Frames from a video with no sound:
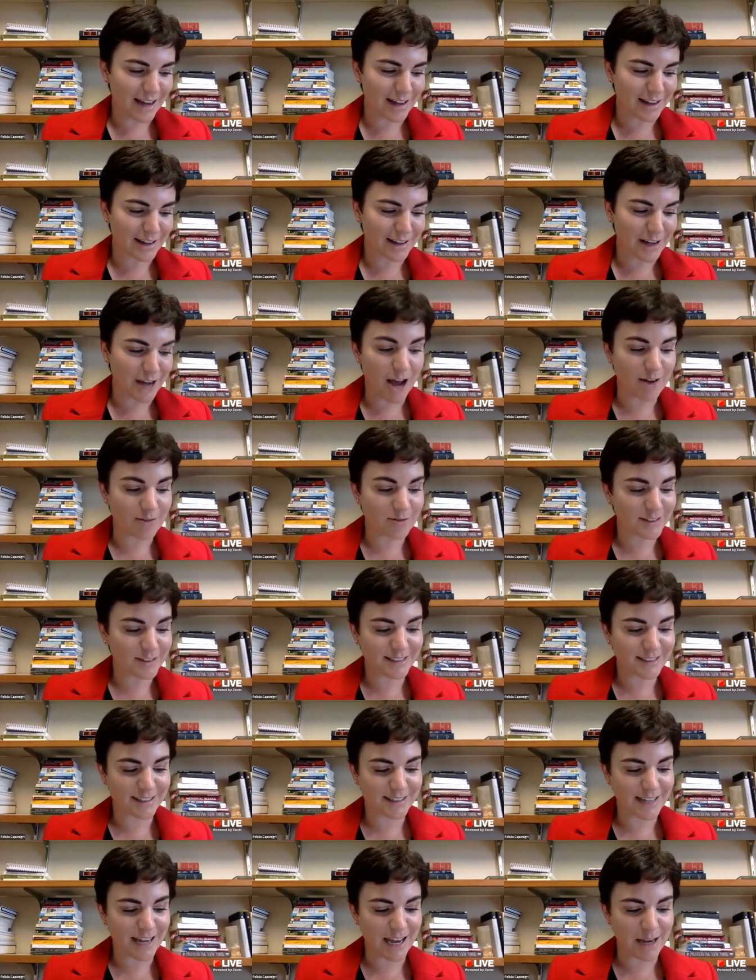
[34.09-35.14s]
A conference
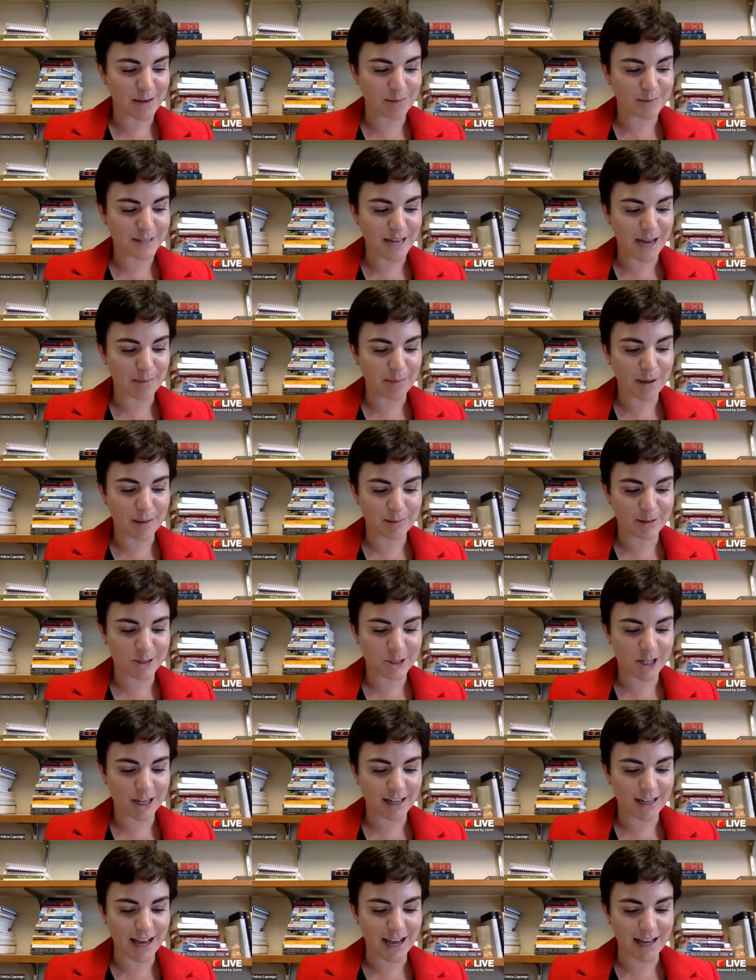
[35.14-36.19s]
is aimed at
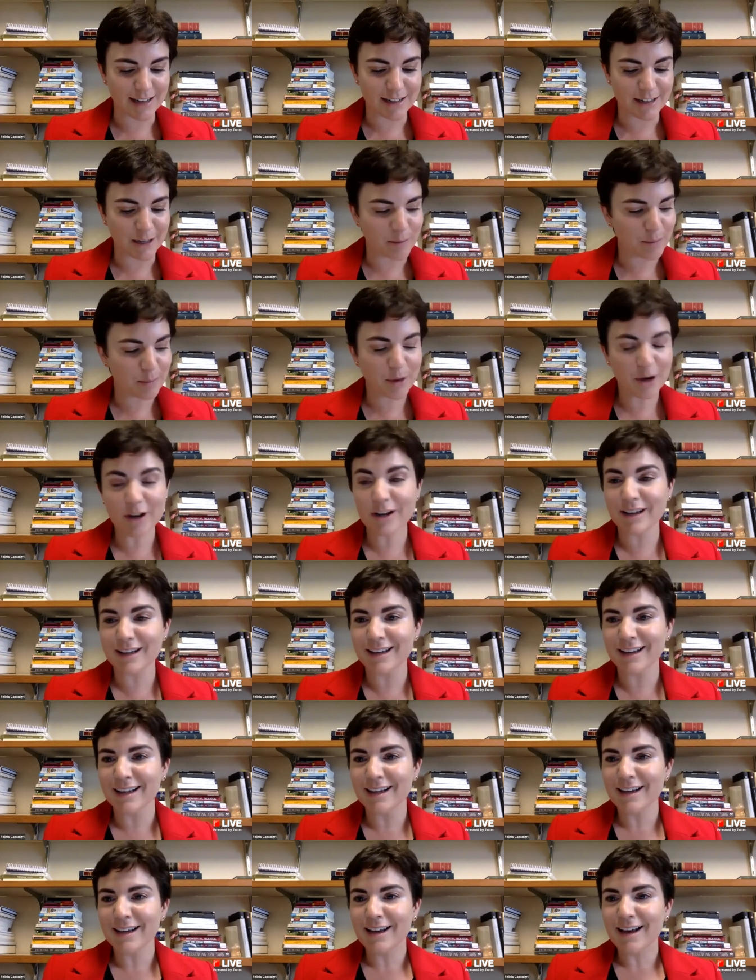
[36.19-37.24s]
publishing an edited book.
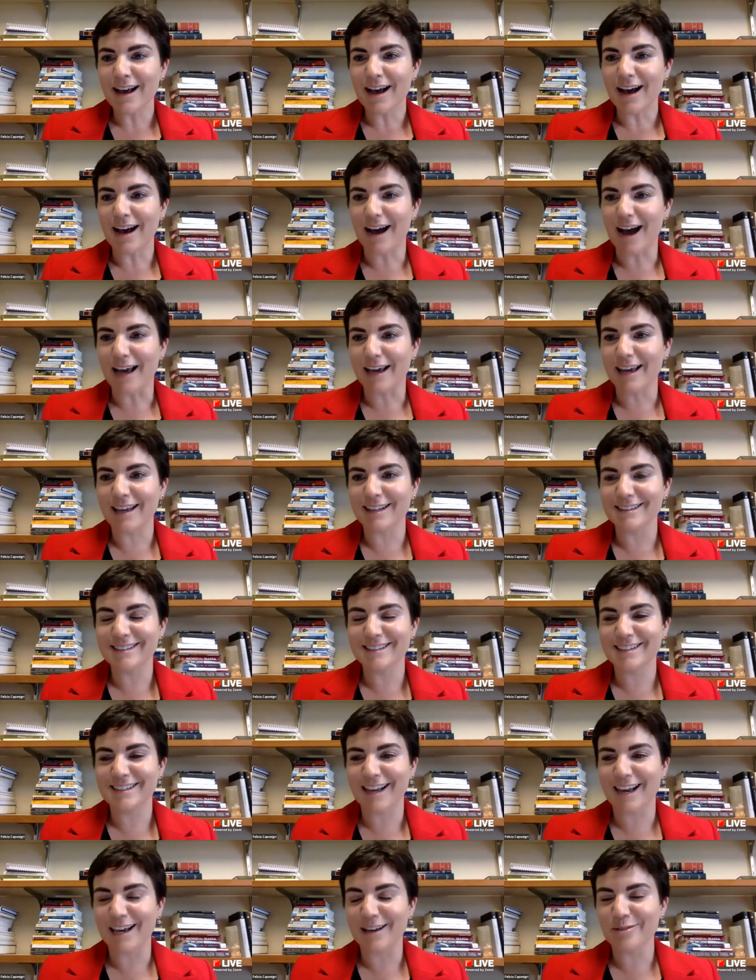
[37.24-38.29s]
Uh, I can
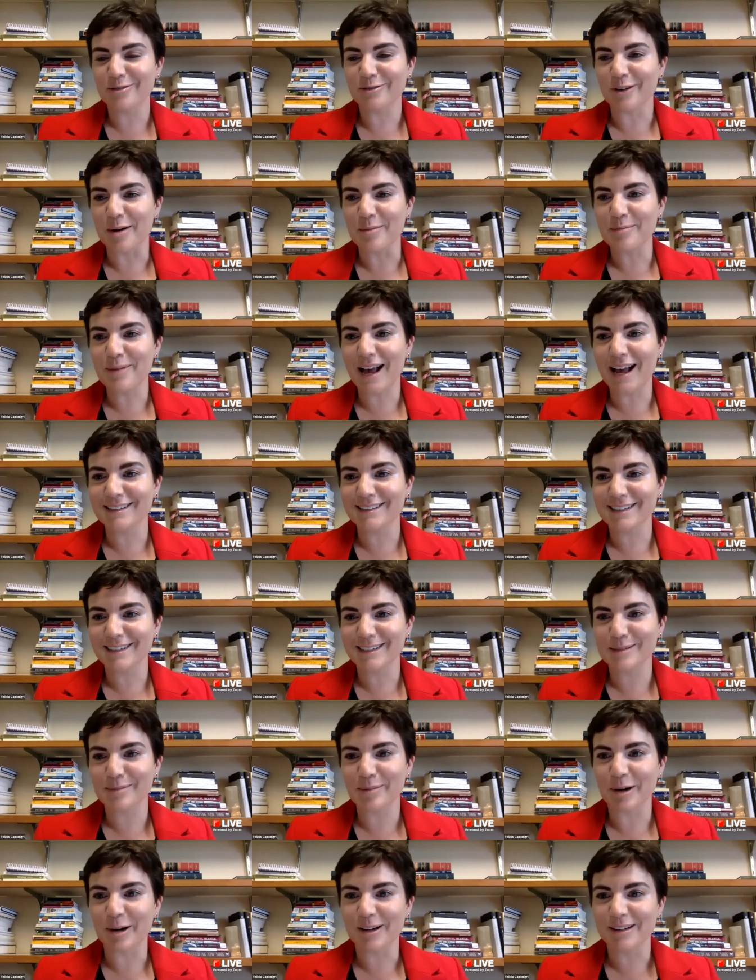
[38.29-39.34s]
say from past
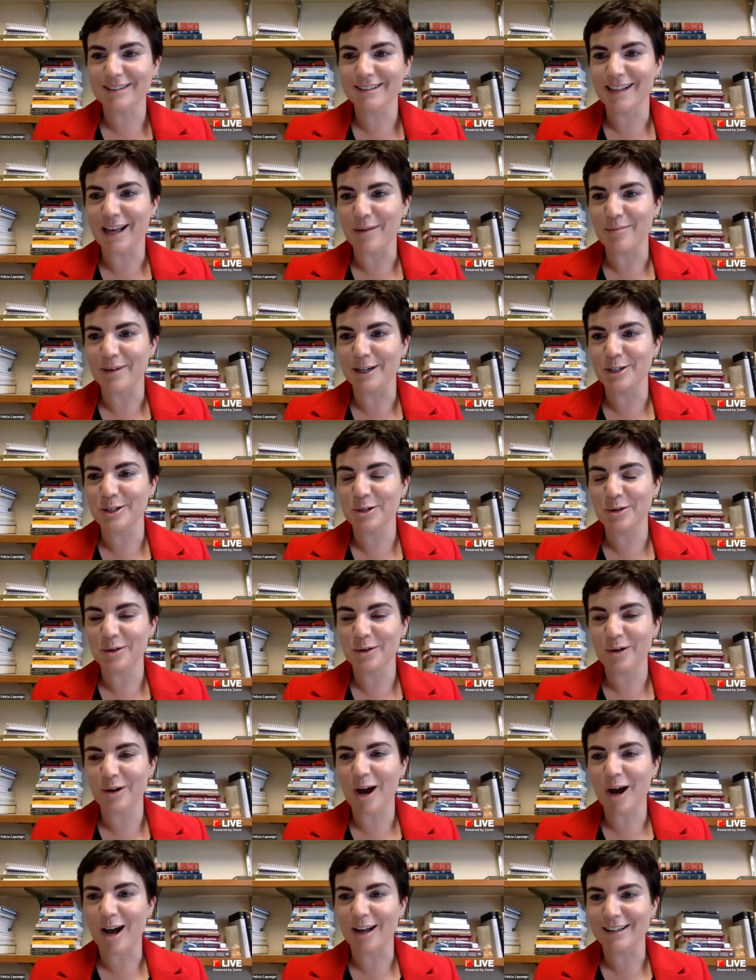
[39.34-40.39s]
experience that my
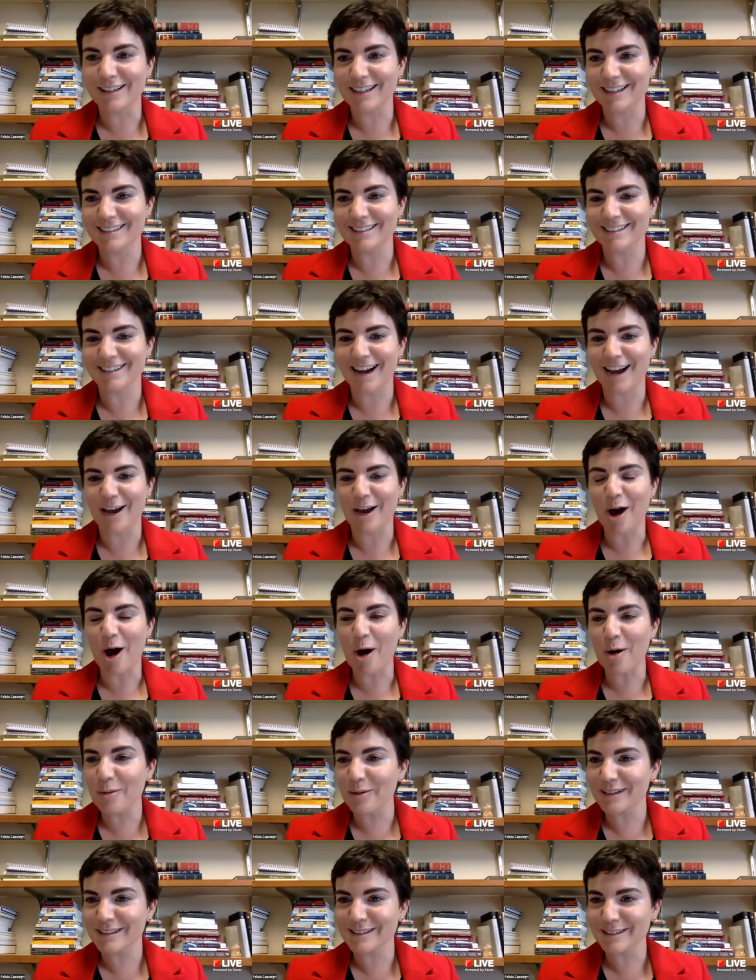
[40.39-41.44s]
junior colleagues and I
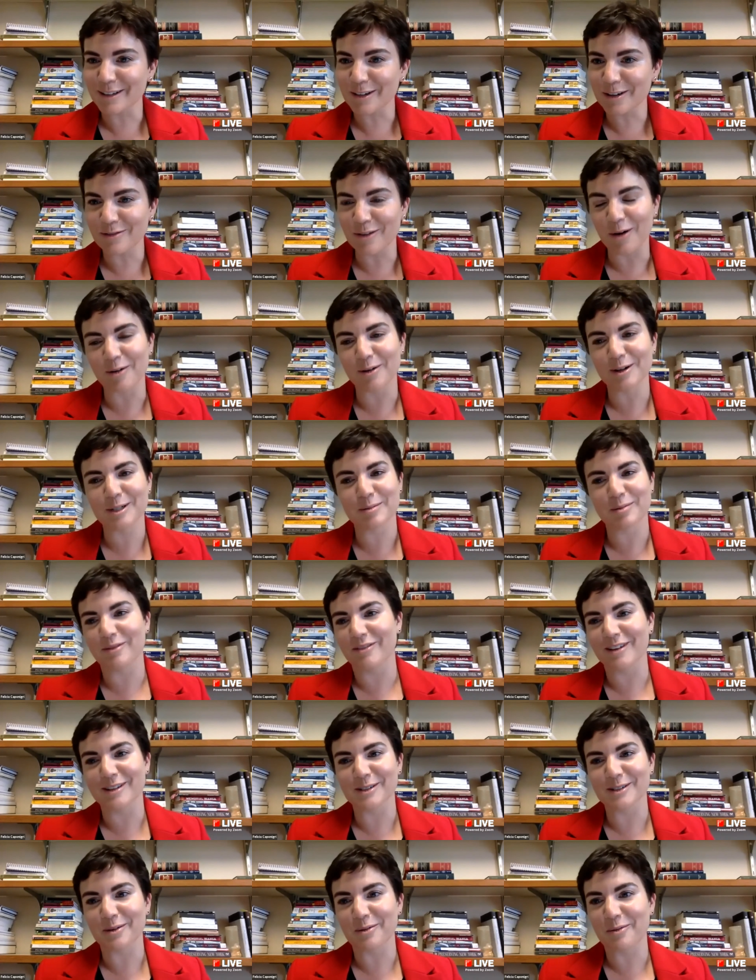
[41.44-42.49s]
always look forward to
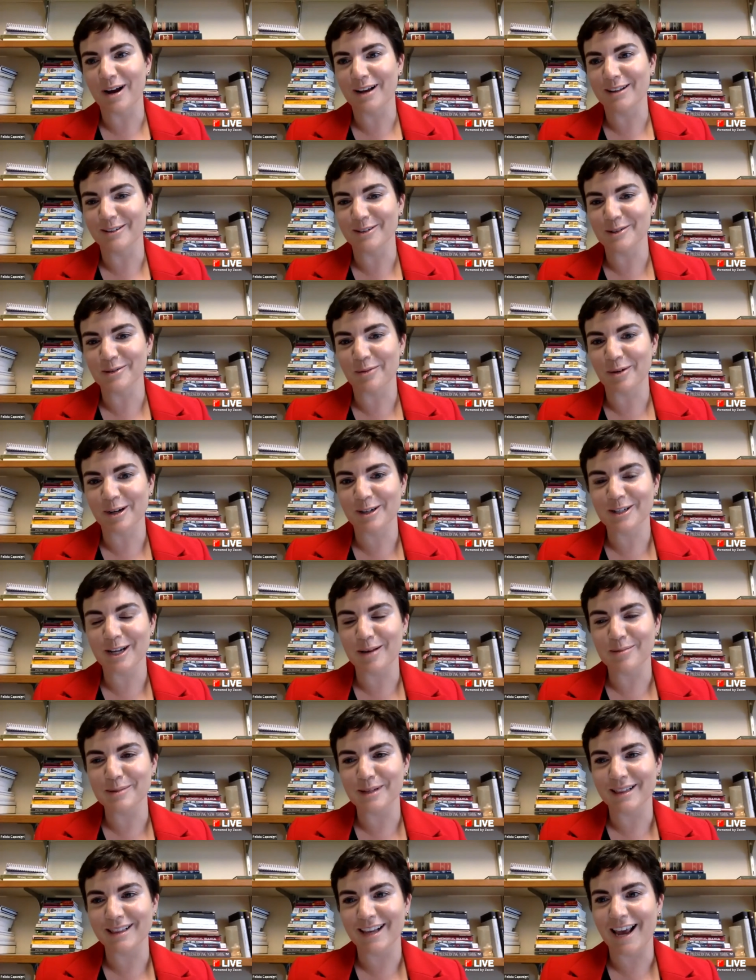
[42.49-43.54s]
Professor Weiler's
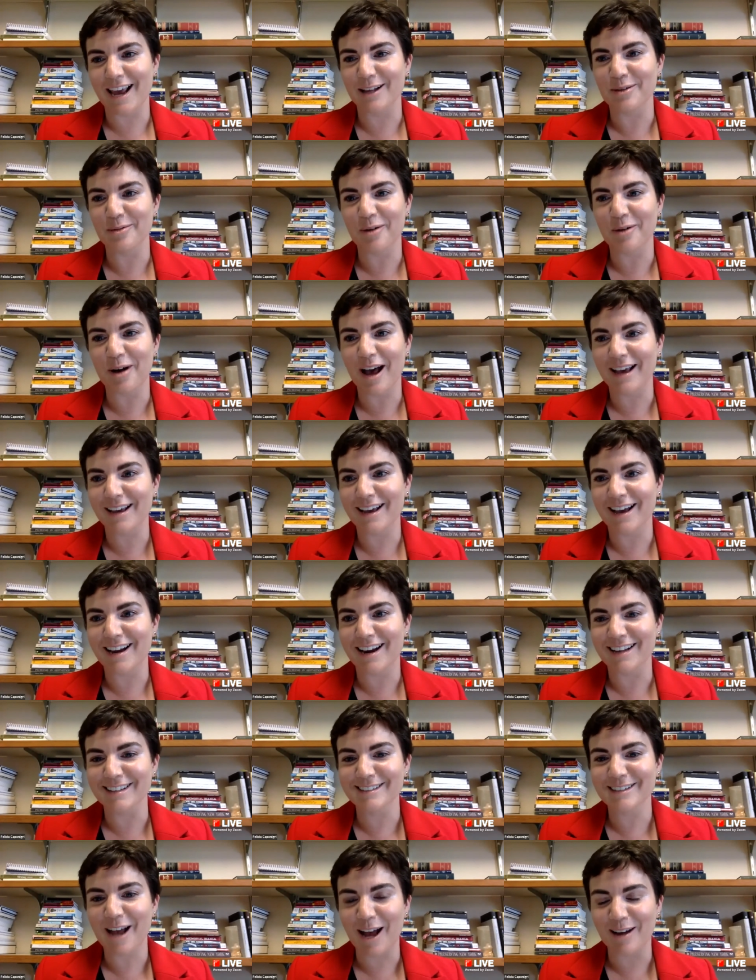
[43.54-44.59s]
workshops at the annual
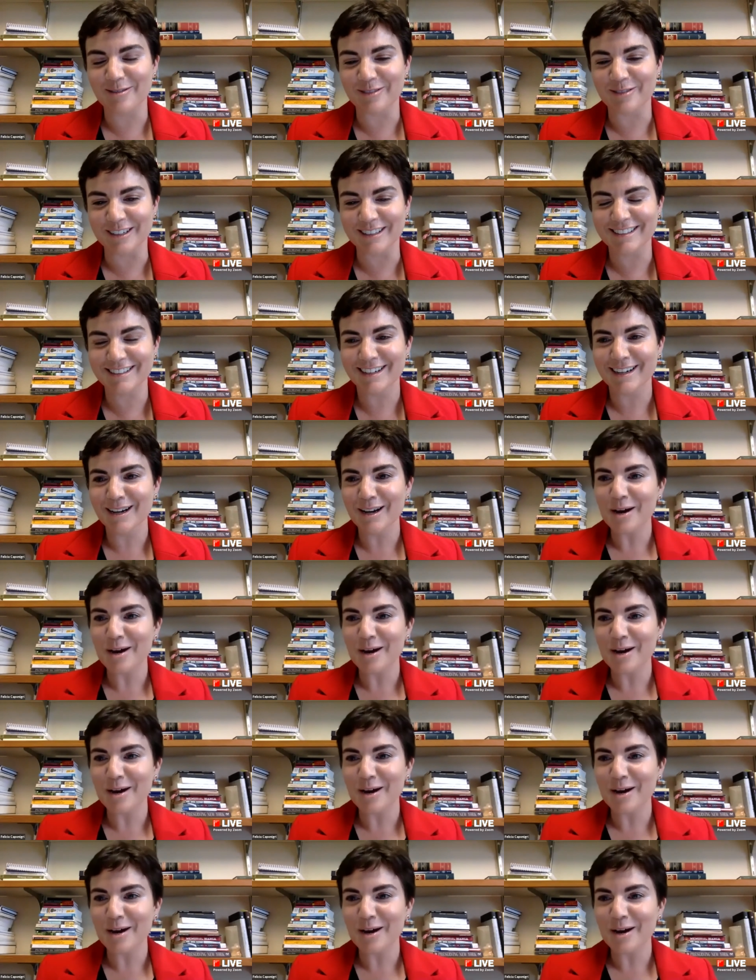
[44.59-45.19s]
ICONS conference.